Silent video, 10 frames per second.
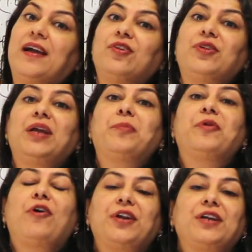ionic
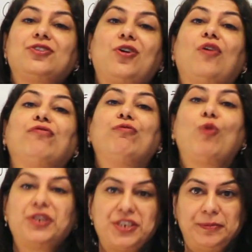product of
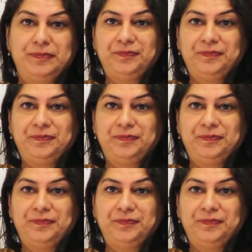water.